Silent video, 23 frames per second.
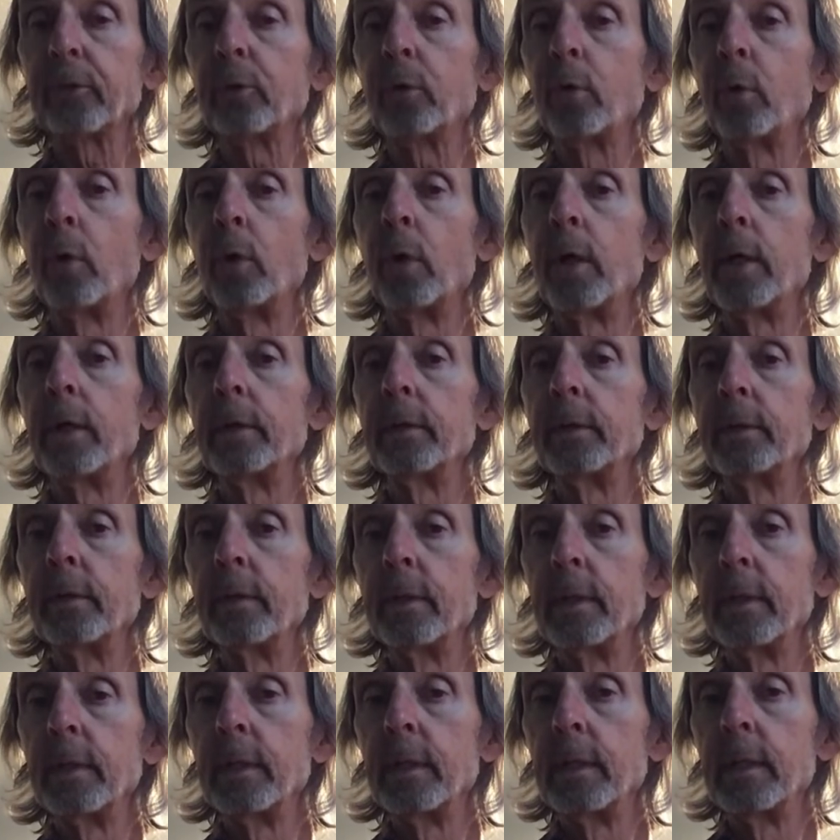Next
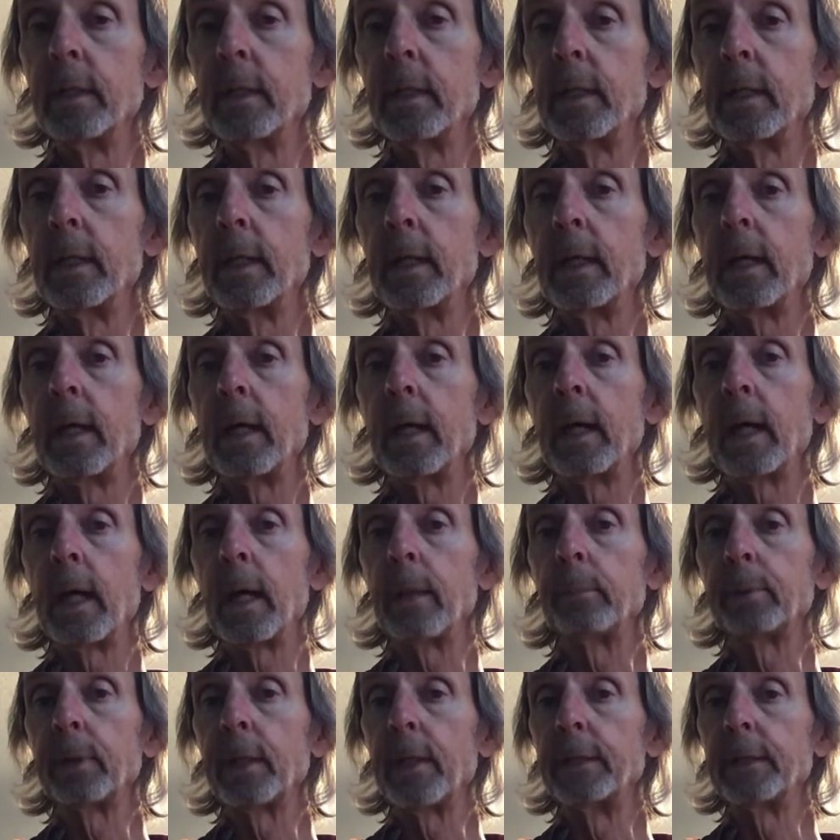chord,
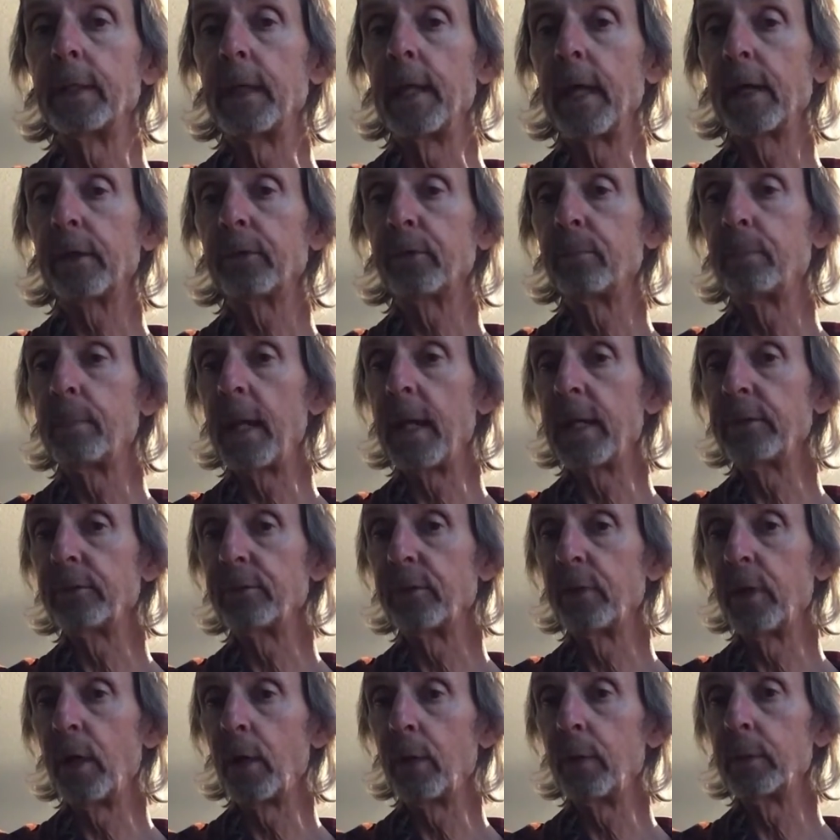I play the
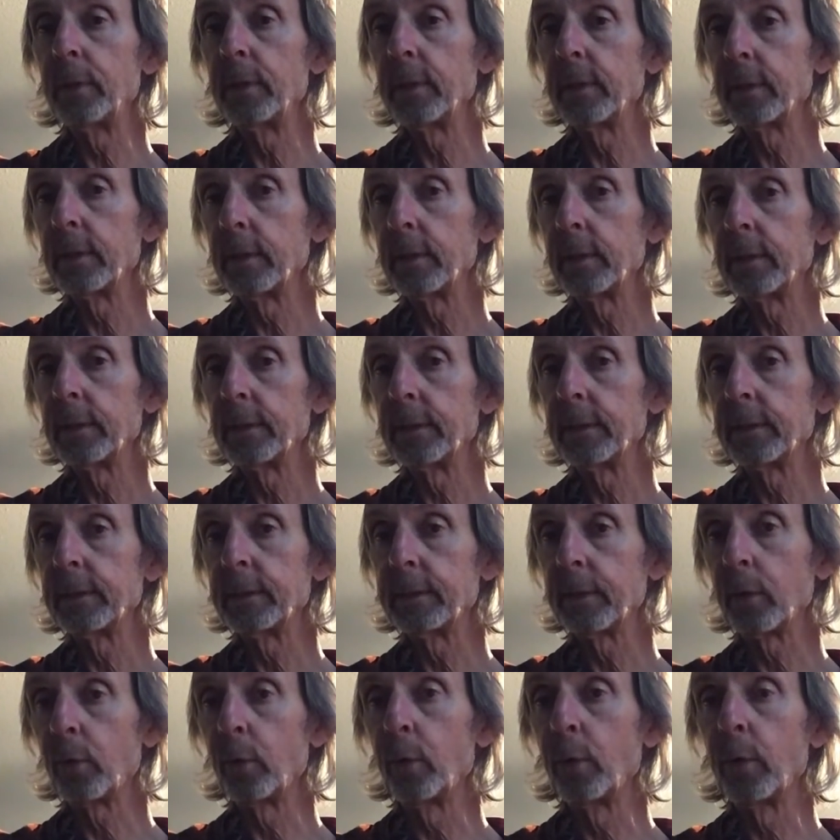next bass note,
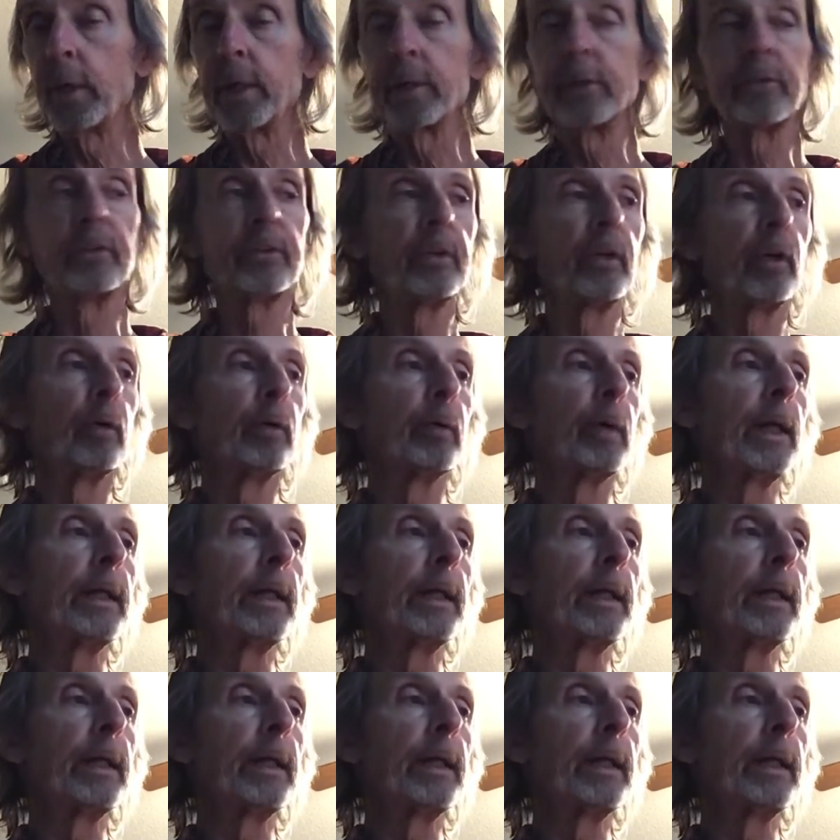the chord is